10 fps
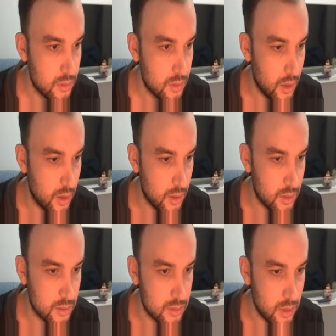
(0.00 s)

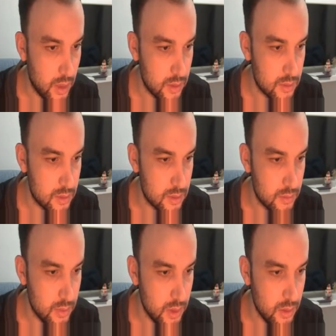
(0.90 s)
And x,
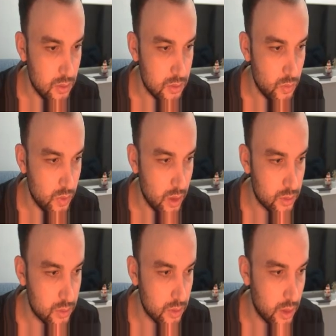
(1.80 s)
here also we can
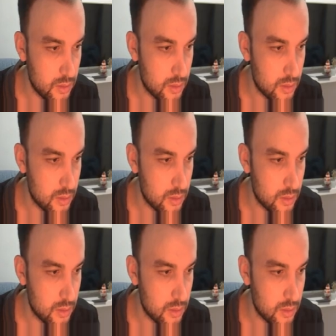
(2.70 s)
do that.